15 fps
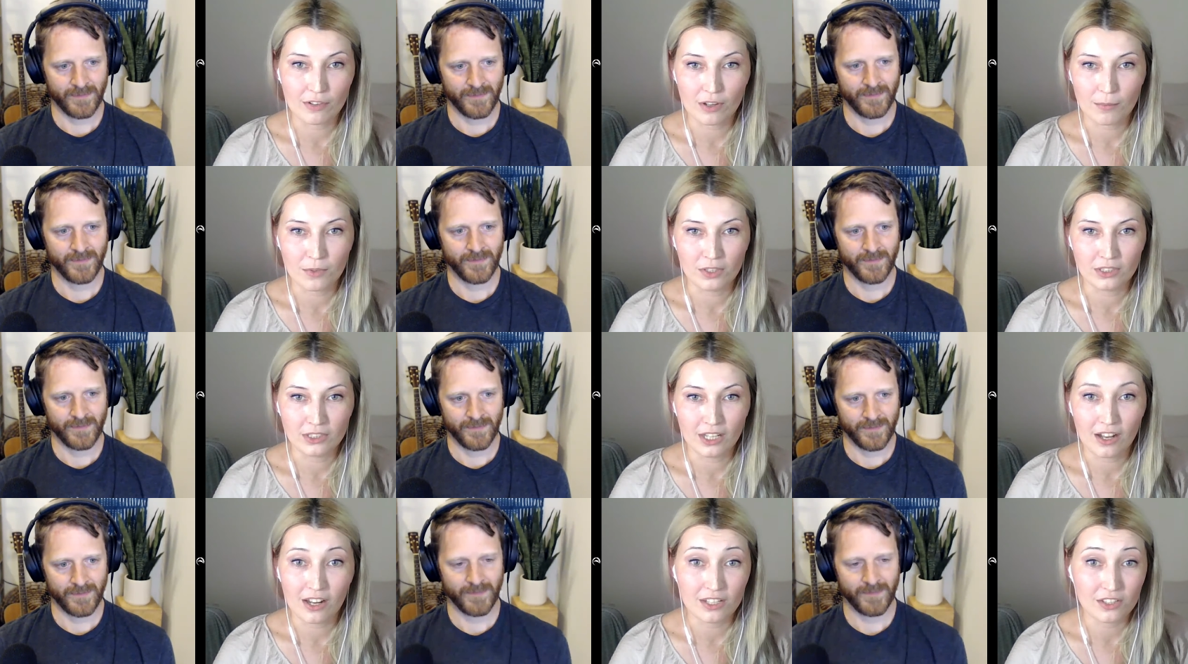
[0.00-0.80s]
Speaker 1: have a
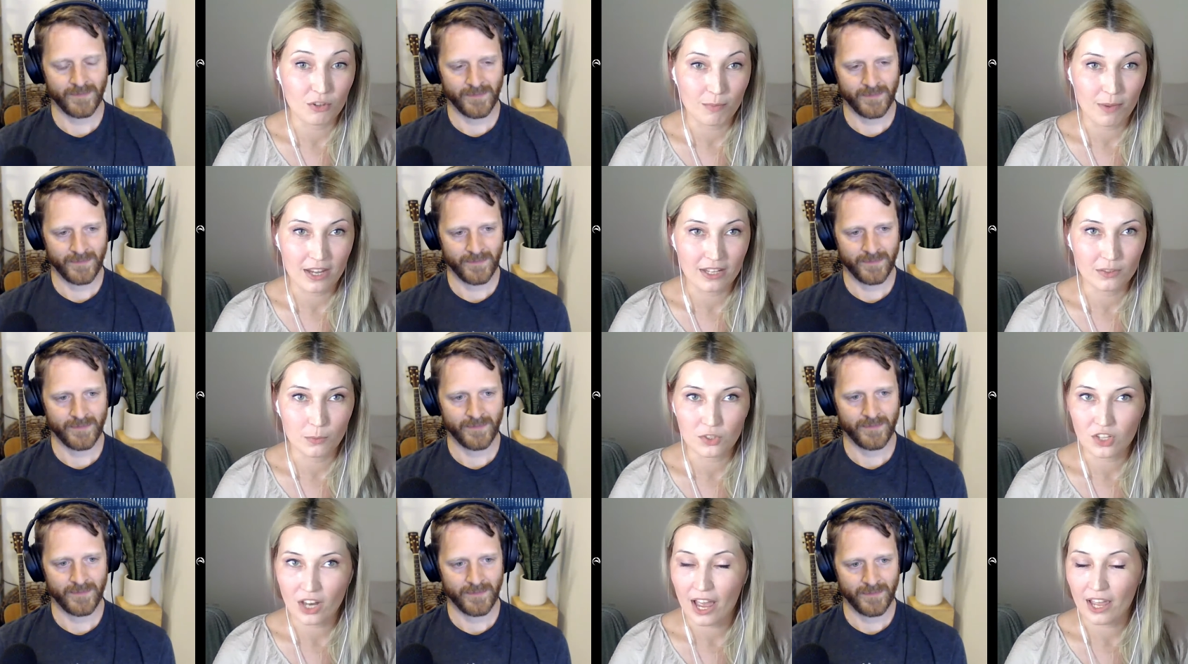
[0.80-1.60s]
community unless you buy it
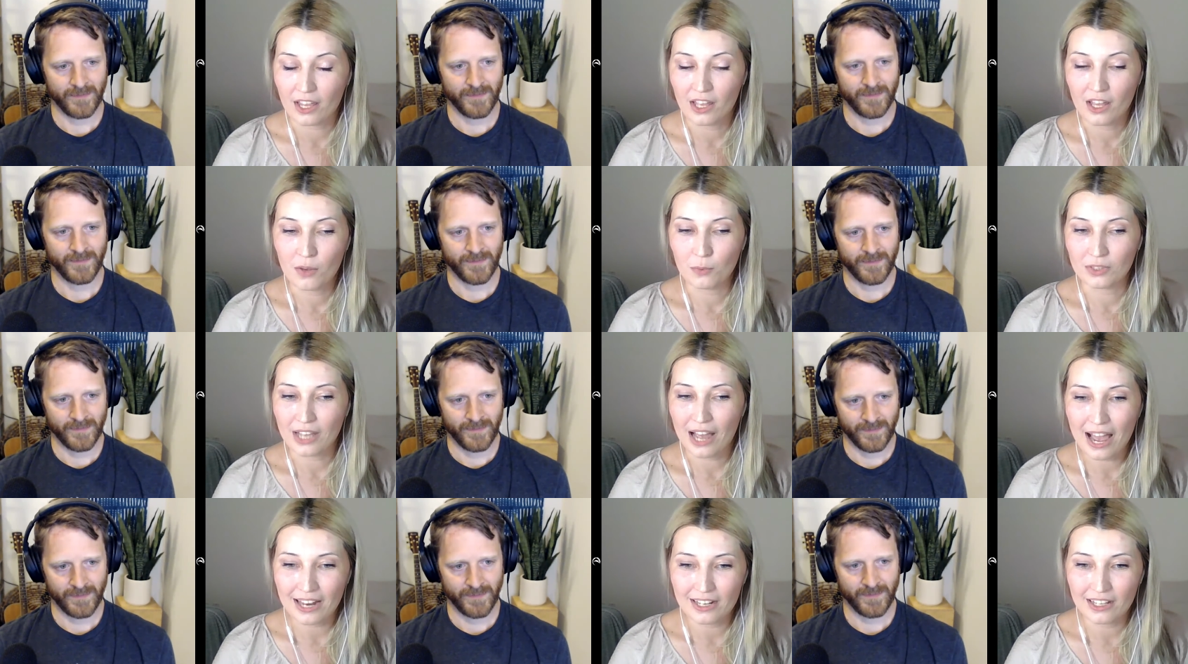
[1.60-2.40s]
which i would
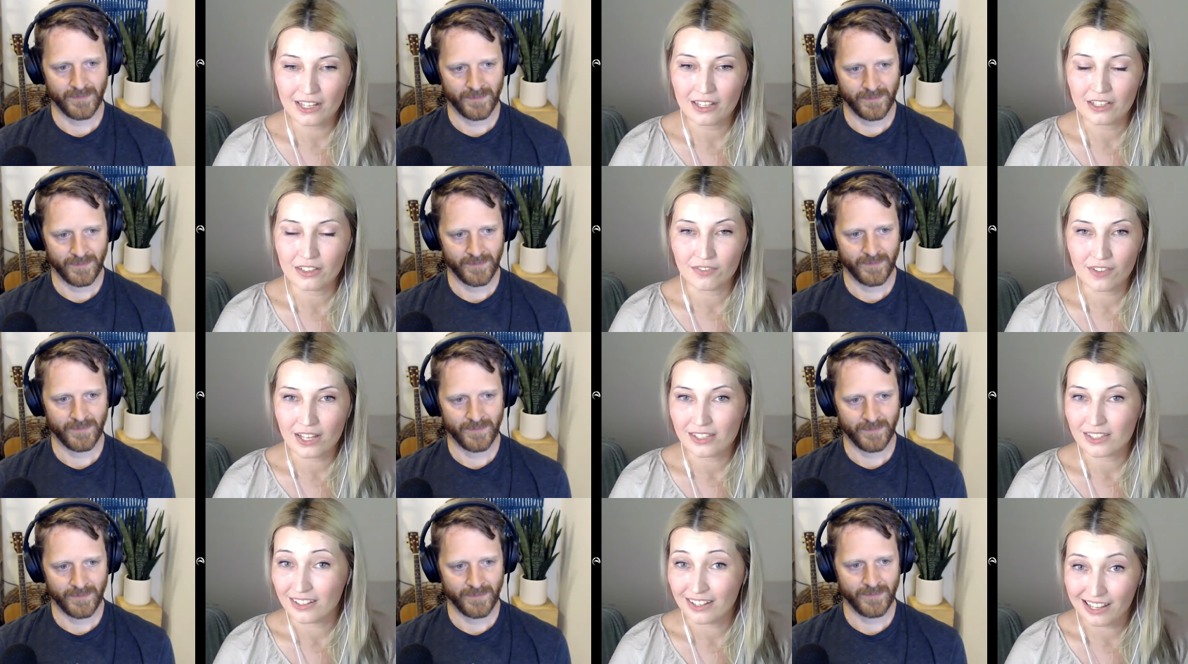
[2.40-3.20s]
highly
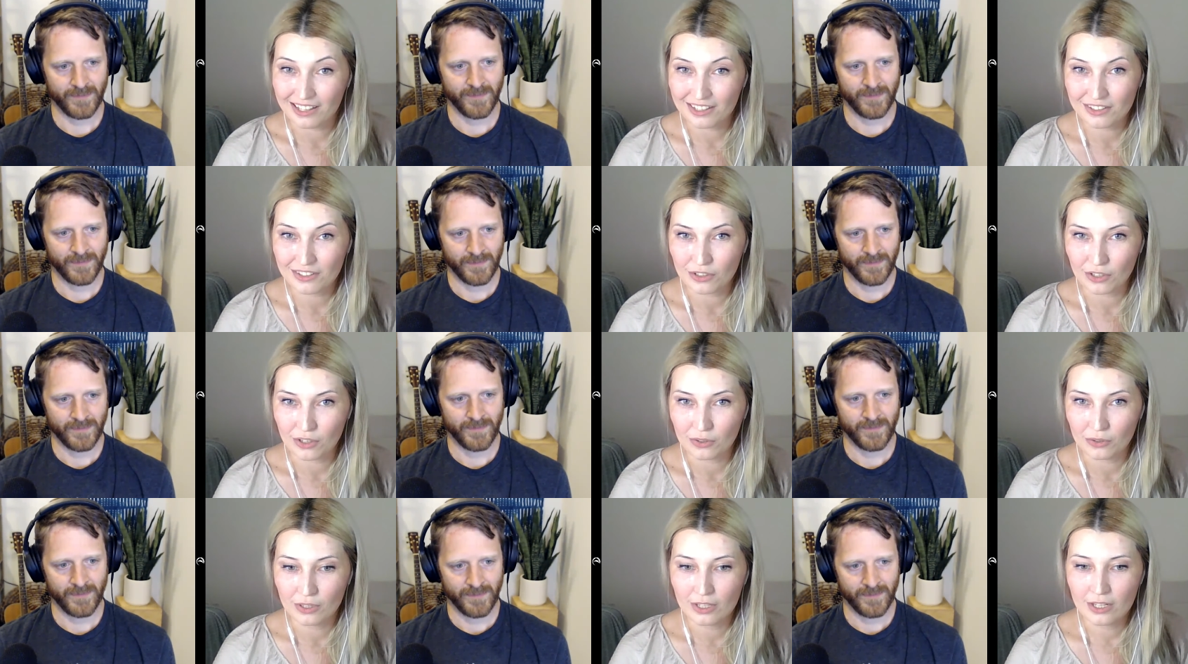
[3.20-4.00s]
advise against you
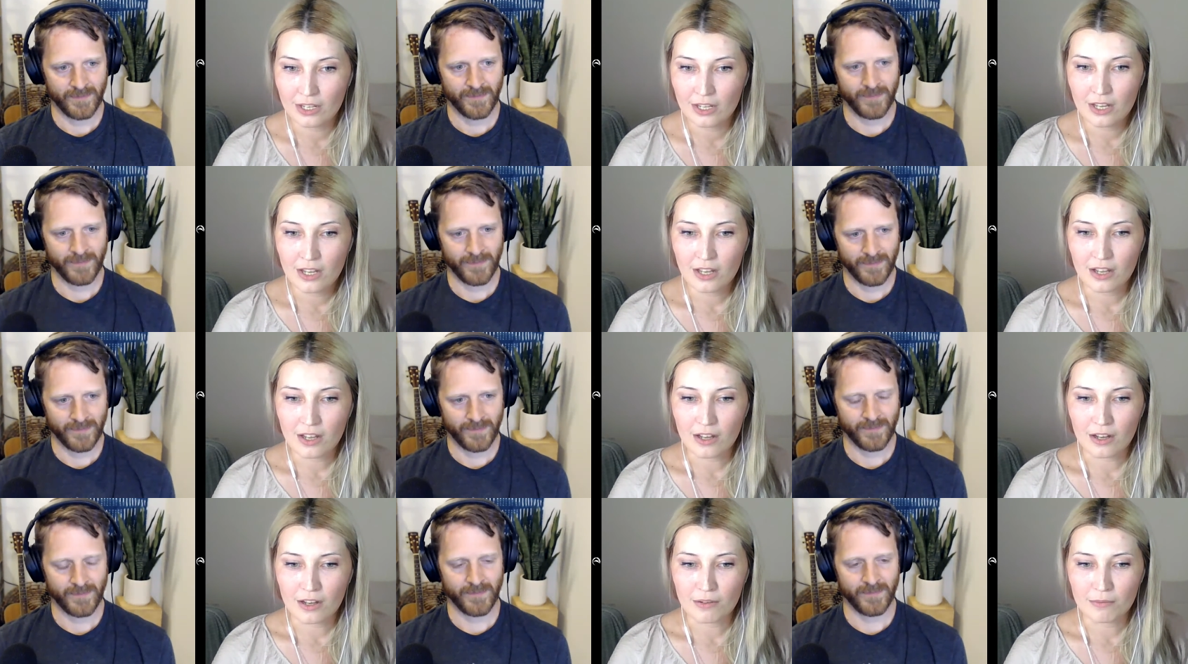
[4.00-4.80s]
know
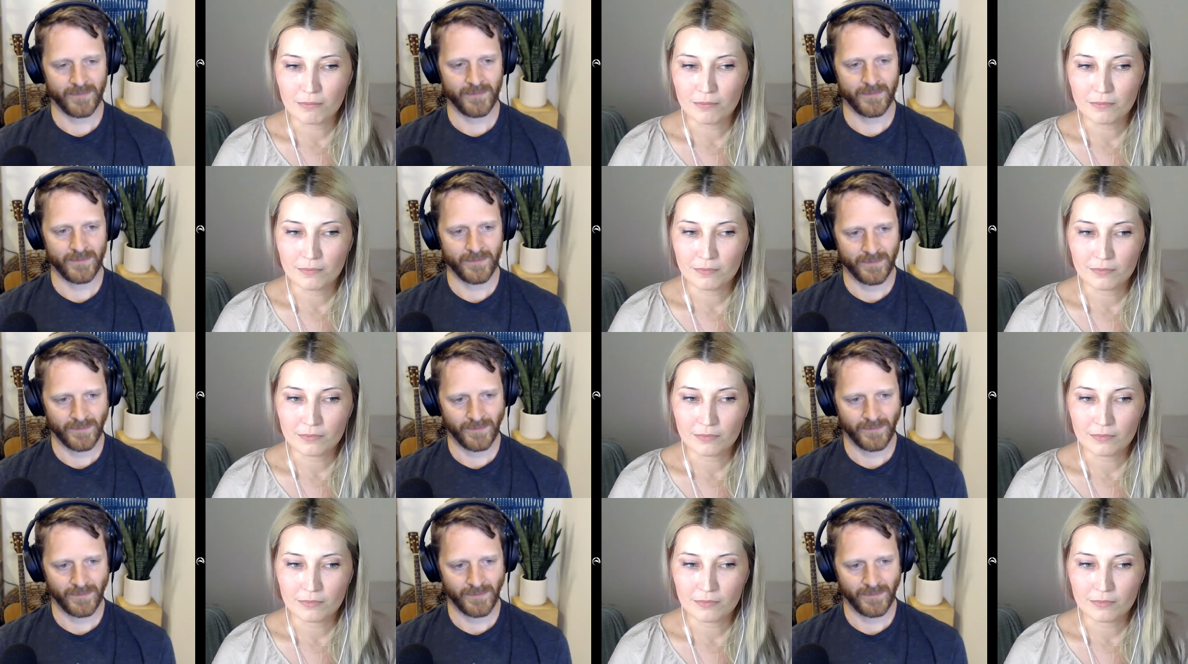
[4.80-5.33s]
um, mm.